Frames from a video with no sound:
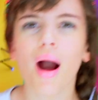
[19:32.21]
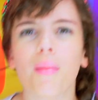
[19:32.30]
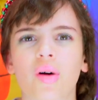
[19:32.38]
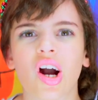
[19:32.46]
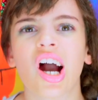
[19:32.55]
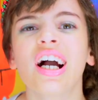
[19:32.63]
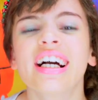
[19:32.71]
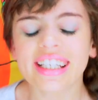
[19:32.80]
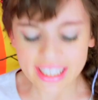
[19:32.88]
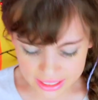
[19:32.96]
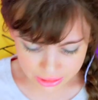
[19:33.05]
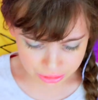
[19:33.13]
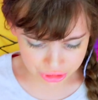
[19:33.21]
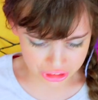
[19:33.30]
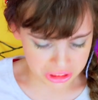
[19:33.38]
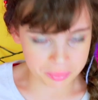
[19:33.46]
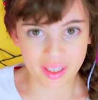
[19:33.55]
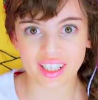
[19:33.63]
Mama, can you
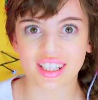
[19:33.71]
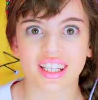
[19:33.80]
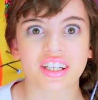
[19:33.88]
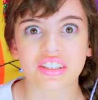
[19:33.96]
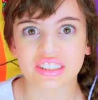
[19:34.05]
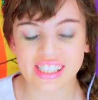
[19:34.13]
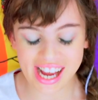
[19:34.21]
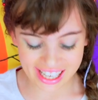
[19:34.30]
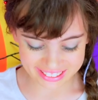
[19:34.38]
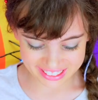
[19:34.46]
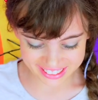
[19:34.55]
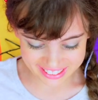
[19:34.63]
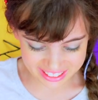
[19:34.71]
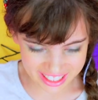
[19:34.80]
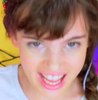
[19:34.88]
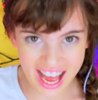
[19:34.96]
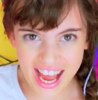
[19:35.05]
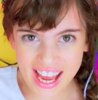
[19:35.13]
judge my glittertastic
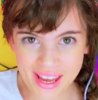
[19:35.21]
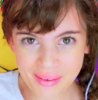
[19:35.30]
slime?